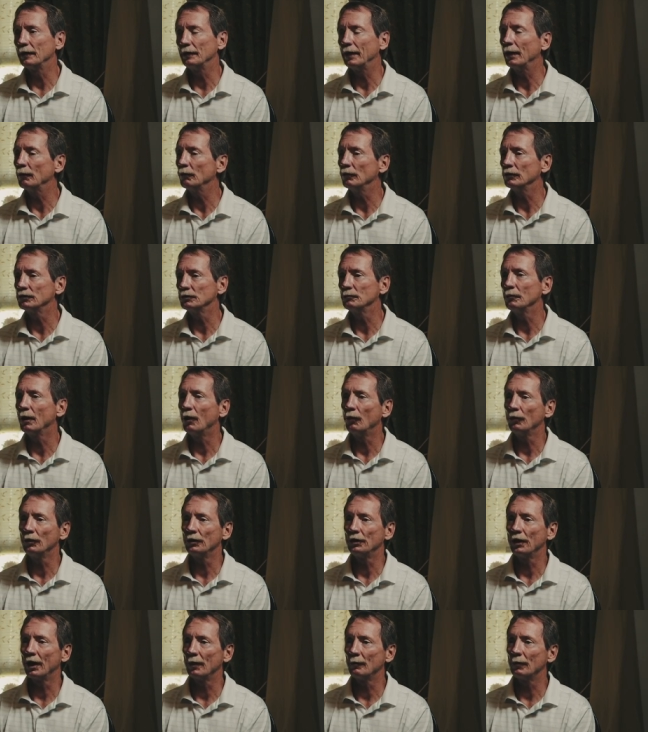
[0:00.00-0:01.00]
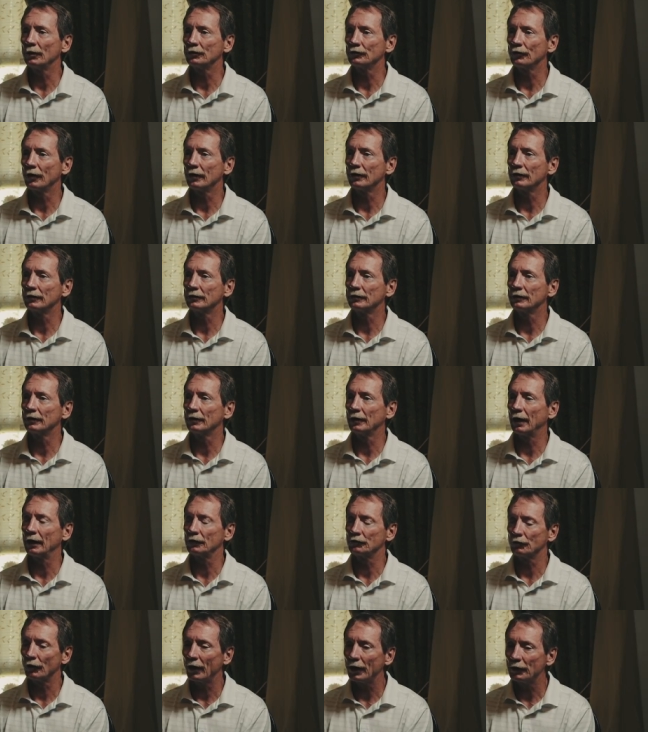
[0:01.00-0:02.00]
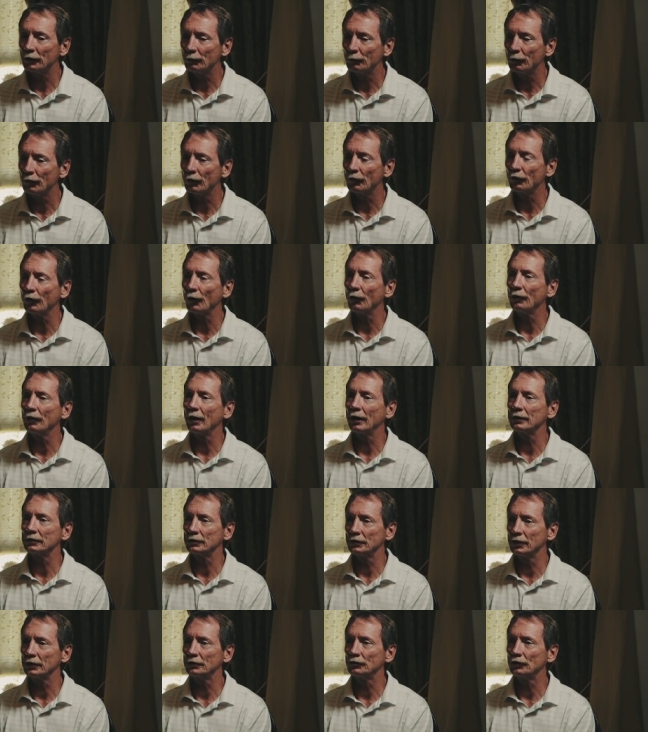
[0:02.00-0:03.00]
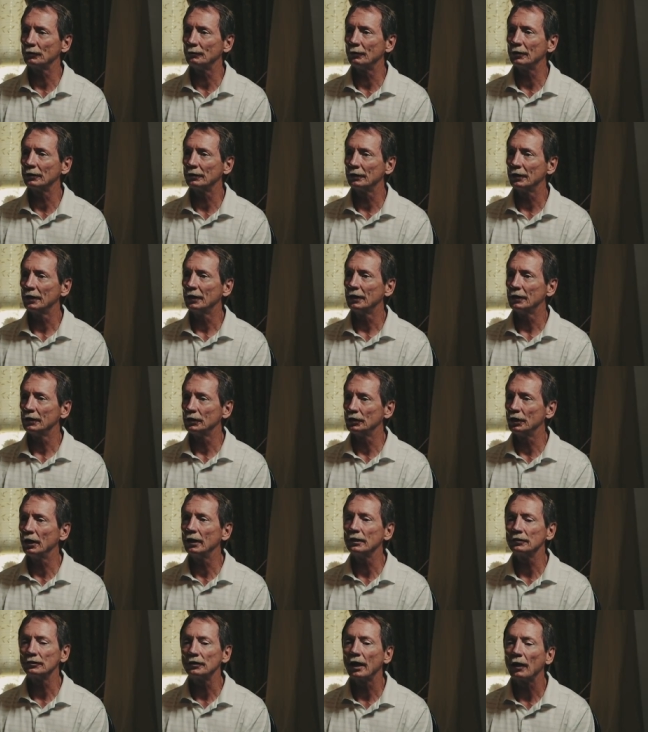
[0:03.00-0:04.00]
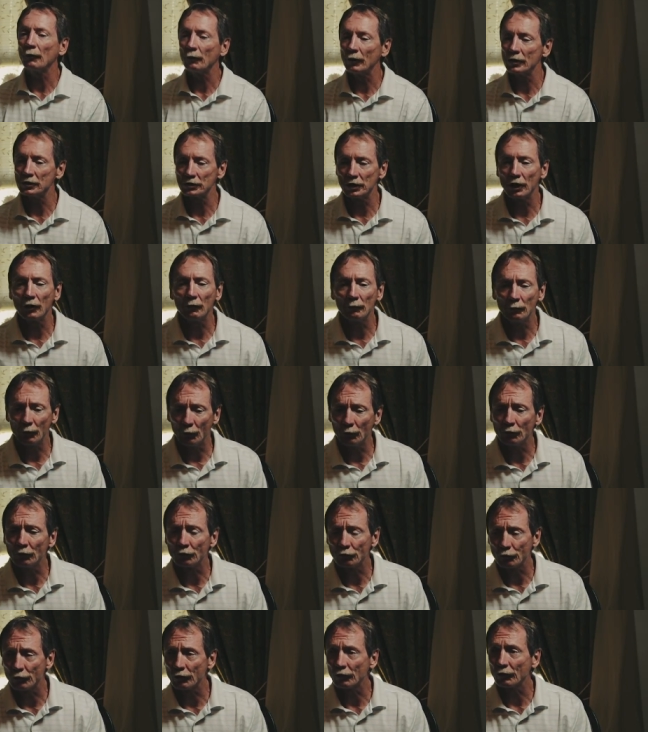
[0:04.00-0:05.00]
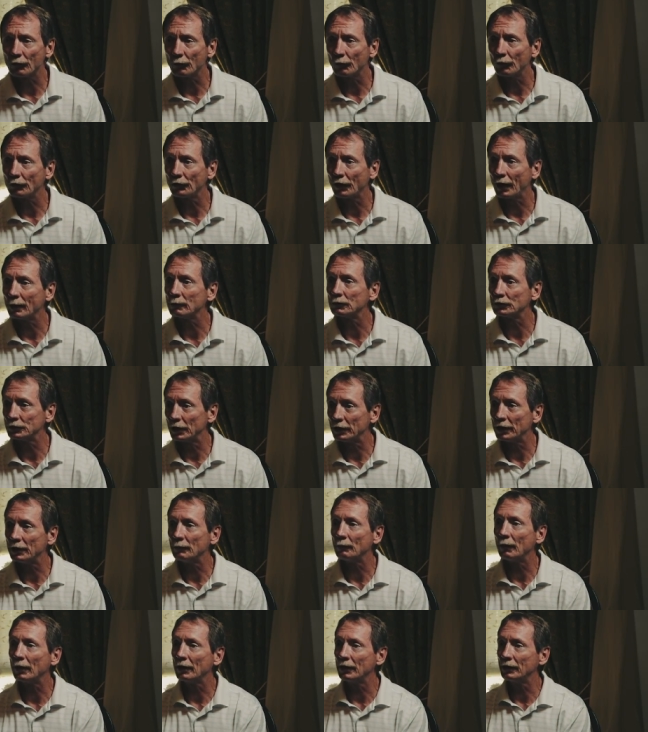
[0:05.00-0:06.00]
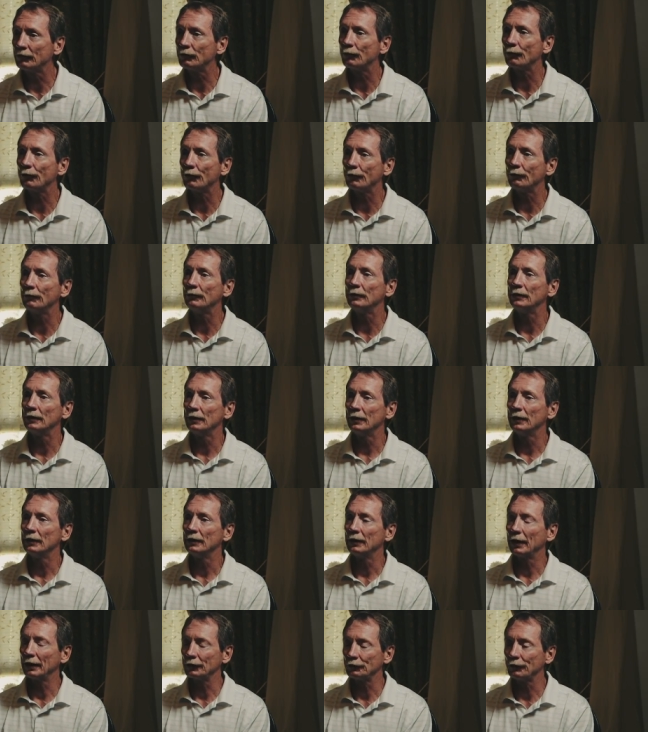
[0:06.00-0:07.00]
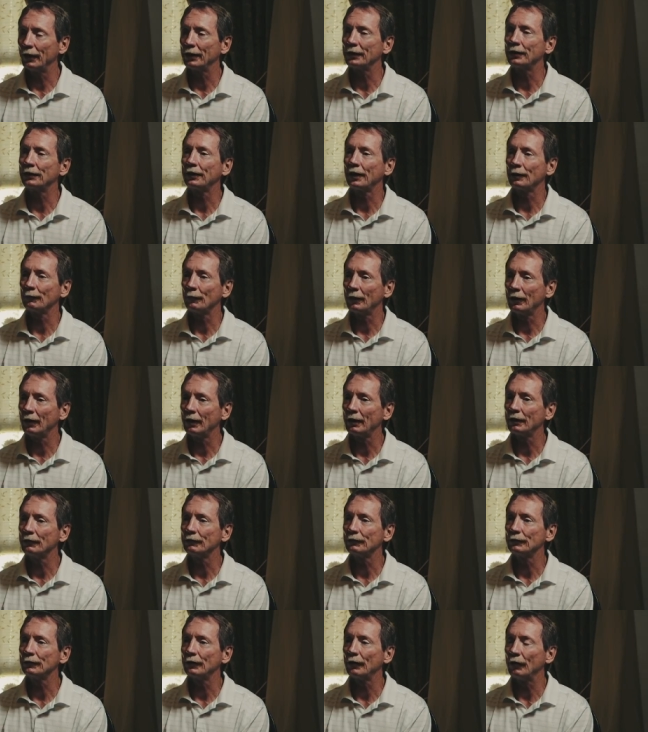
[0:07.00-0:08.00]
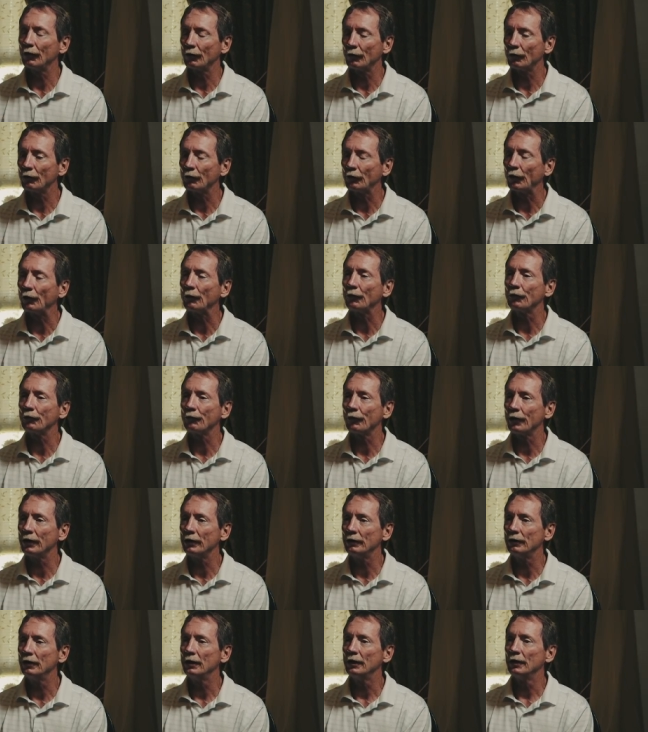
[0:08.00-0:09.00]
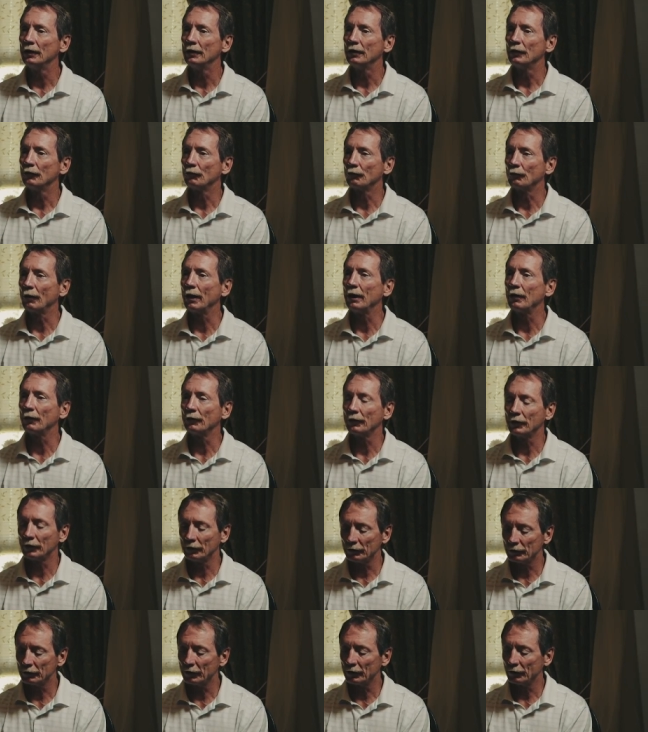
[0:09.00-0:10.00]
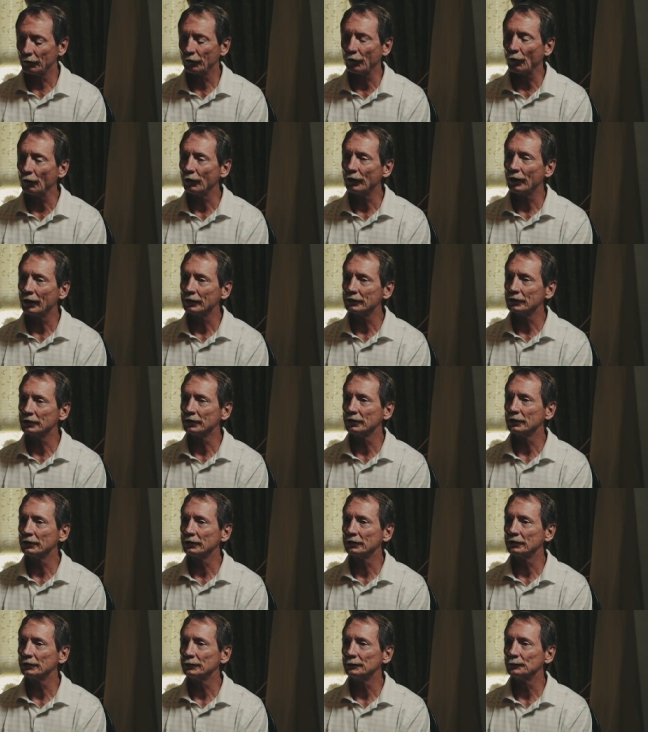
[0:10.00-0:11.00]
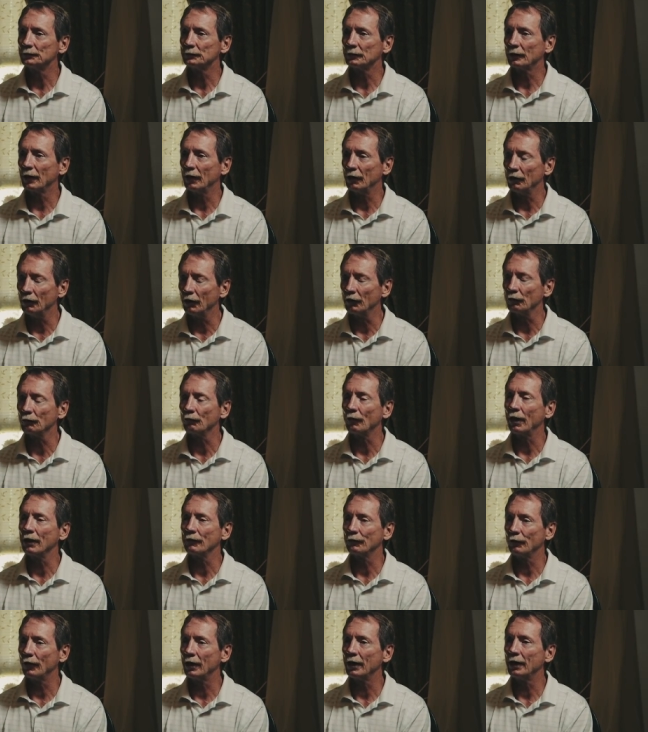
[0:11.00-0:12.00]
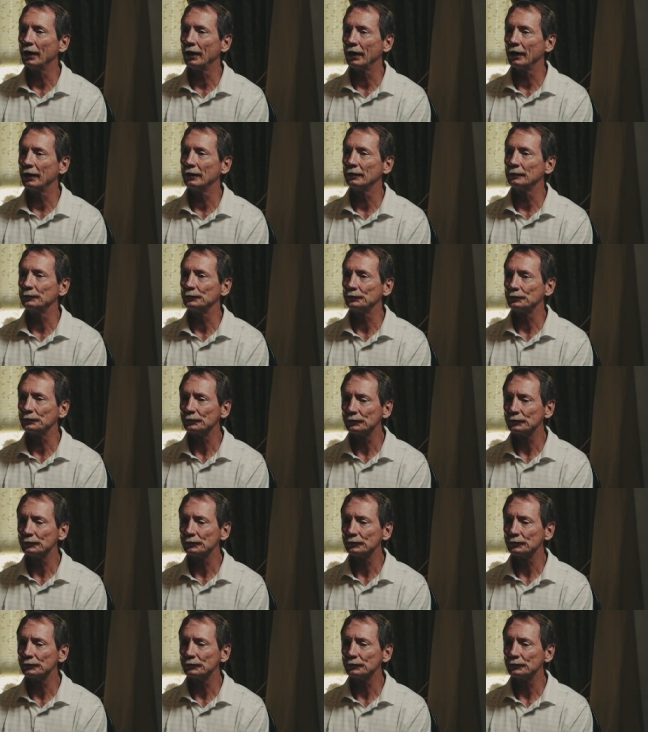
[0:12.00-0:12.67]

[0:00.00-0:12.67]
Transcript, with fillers: That wasn't the only time I tried to, I tried to put a 30-06 to my chest. I reached down, pulled the trigger one time sitting in my living room. I tried to take my life. 130 grain round in a, a 30 six, a hunting rifle I'd had.